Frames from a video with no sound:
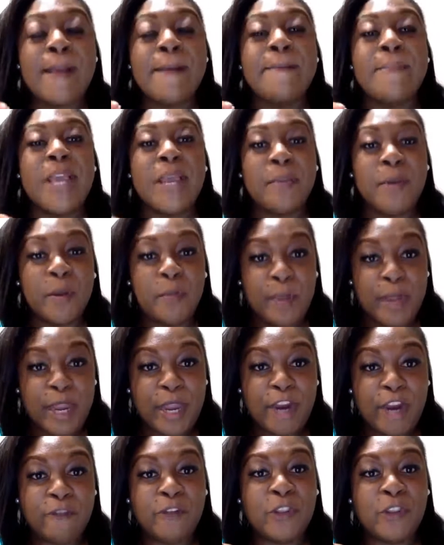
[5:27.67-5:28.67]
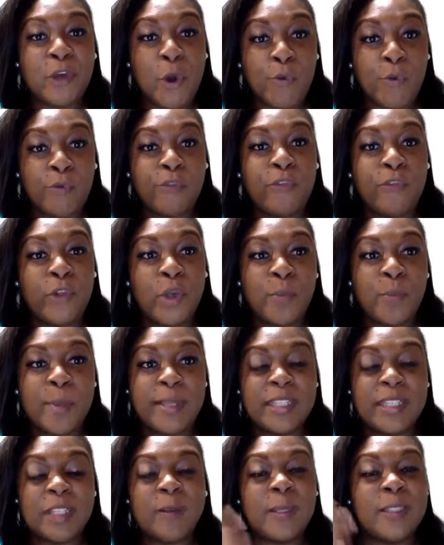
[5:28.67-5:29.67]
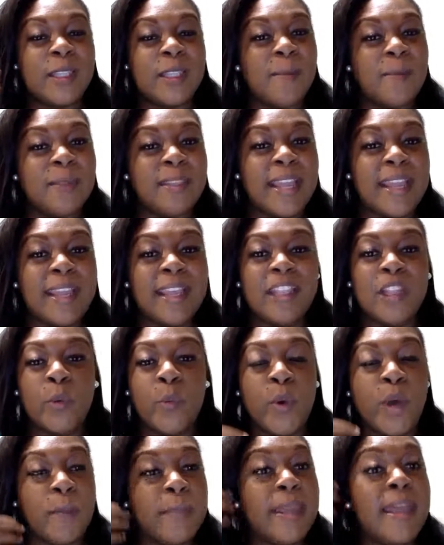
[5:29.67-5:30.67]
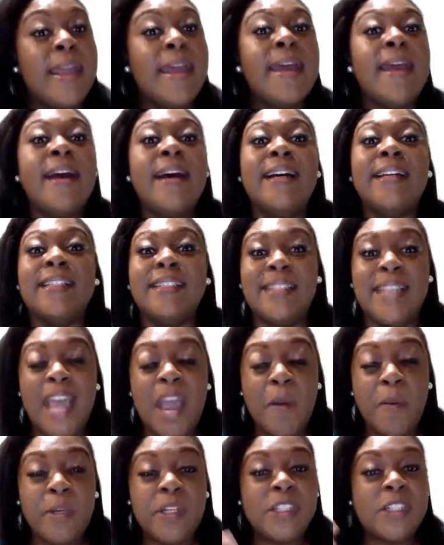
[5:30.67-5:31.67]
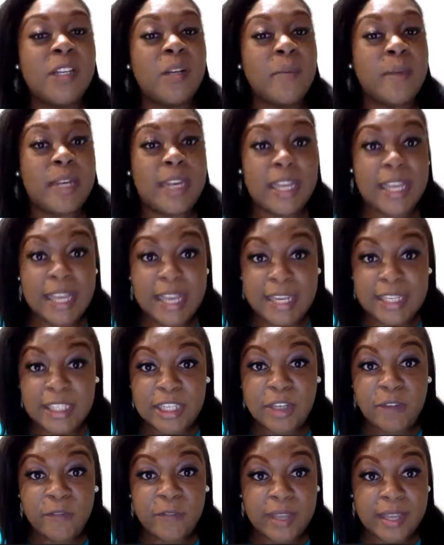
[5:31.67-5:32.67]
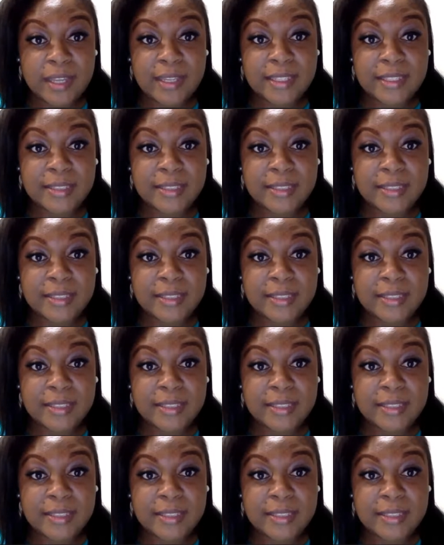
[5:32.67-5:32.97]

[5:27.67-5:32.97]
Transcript: Be prepared for the overflow of business. Because I'm thinking a sandwich should have been an easy fix.